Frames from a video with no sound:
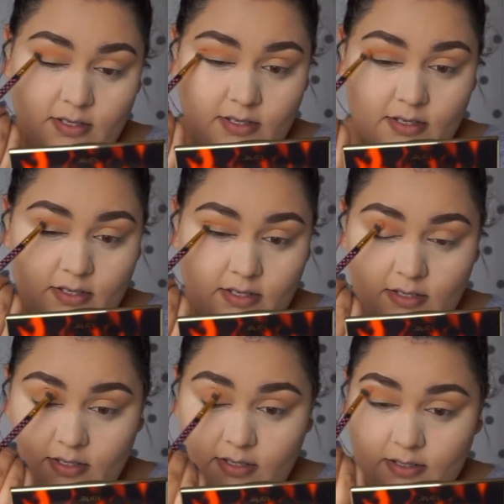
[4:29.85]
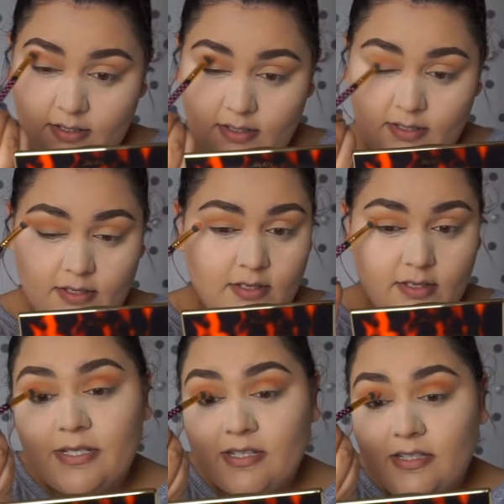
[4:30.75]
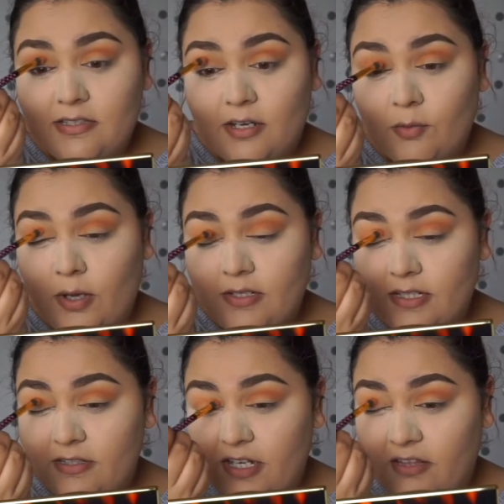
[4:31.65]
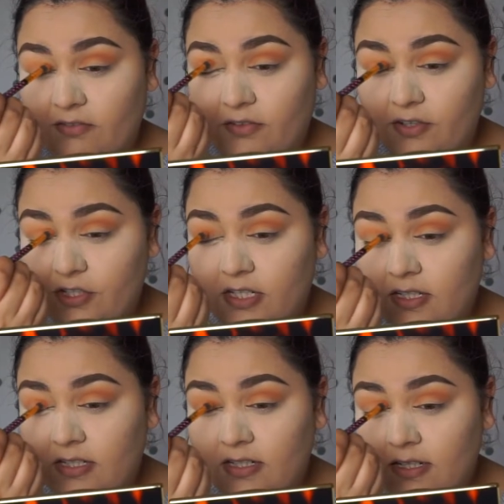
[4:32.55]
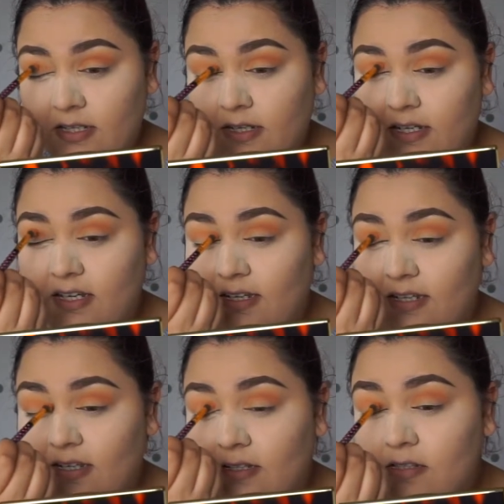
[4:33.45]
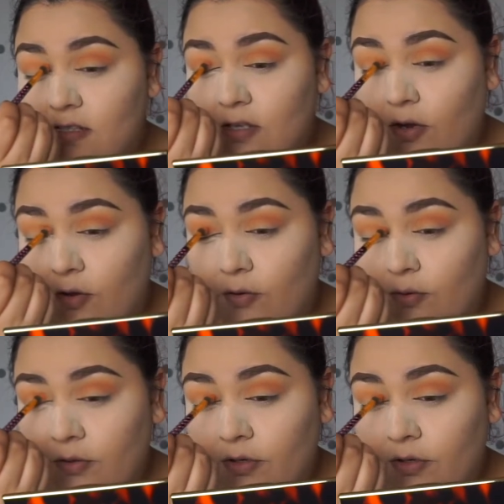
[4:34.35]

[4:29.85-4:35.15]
It smells nice too. I recently started watching Jane the Virgin. It is so